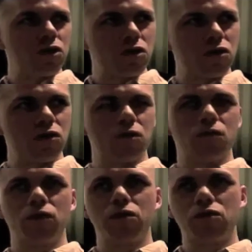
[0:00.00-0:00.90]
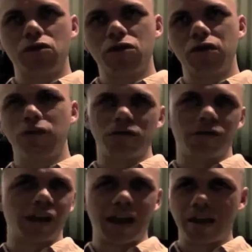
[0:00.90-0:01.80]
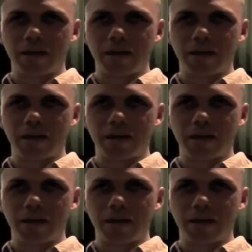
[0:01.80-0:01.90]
which which you know, just like uh,